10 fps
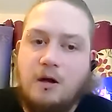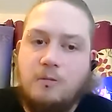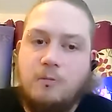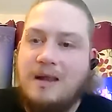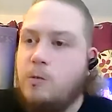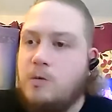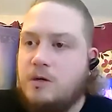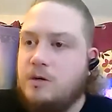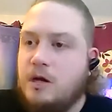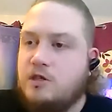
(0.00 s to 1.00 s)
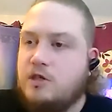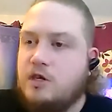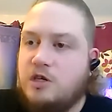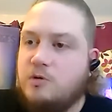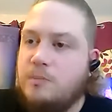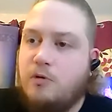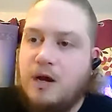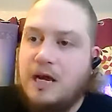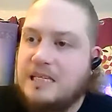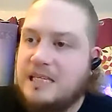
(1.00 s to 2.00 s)
you know whenever we're doing it at a church we
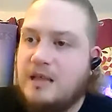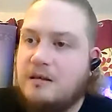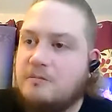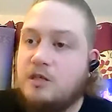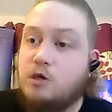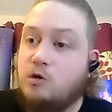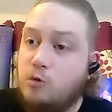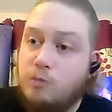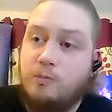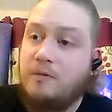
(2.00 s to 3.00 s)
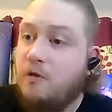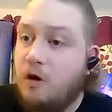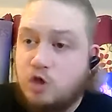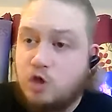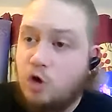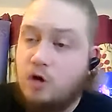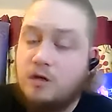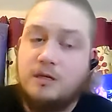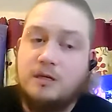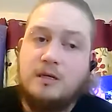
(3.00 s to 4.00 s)
pray together as a group before the show
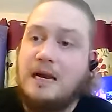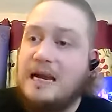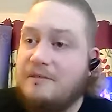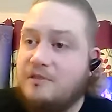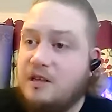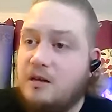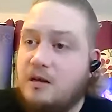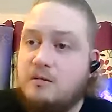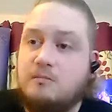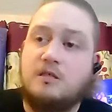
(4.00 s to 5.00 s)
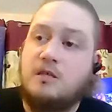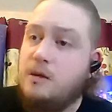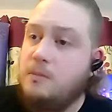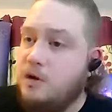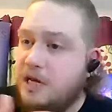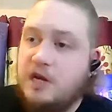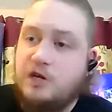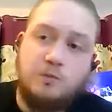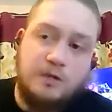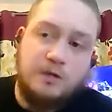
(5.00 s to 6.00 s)
and after and there's a
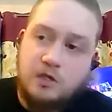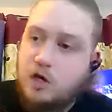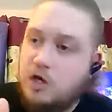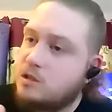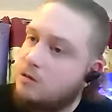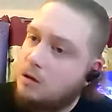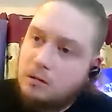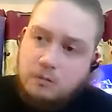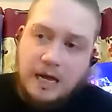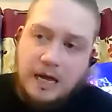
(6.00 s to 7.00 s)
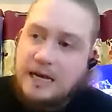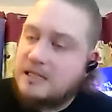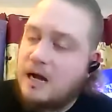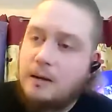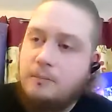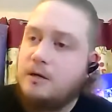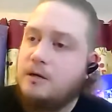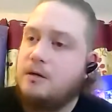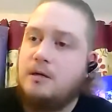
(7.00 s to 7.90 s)
communication with the church ahead of time